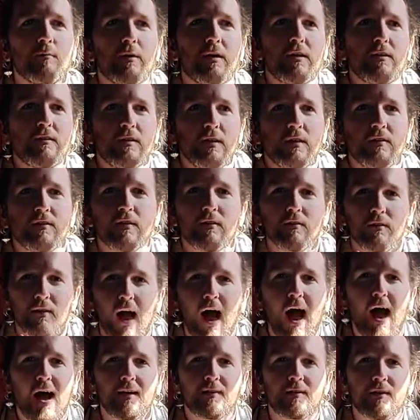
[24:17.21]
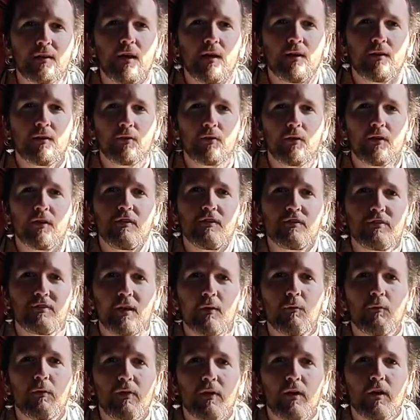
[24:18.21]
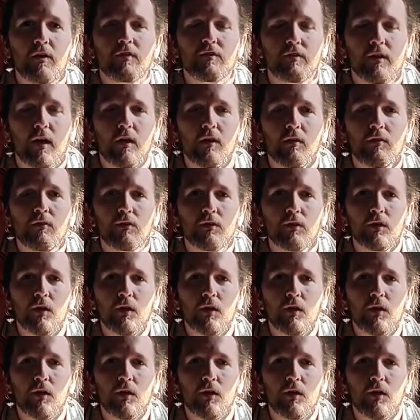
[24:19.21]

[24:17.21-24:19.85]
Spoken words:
because it is a lot to really sit with ourselves.